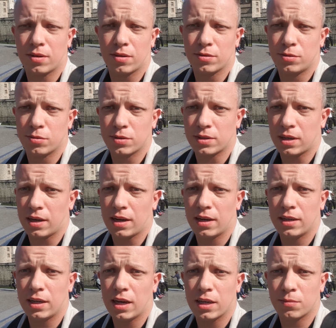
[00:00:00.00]
don't use
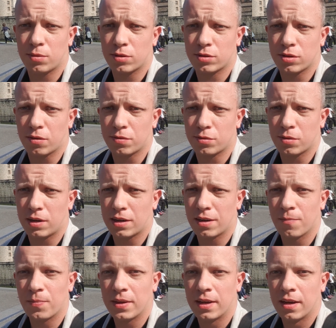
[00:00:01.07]
any adblock software.